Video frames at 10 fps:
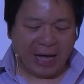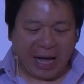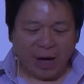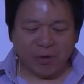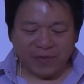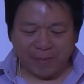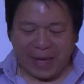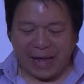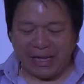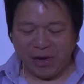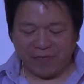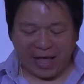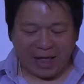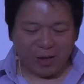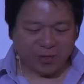Out of the belly of
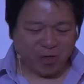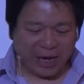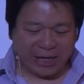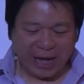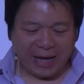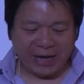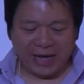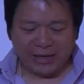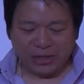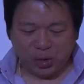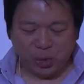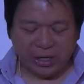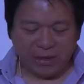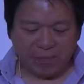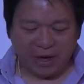hell cried I, and you
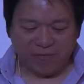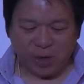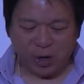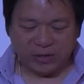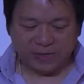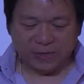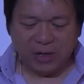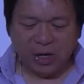heard my voice.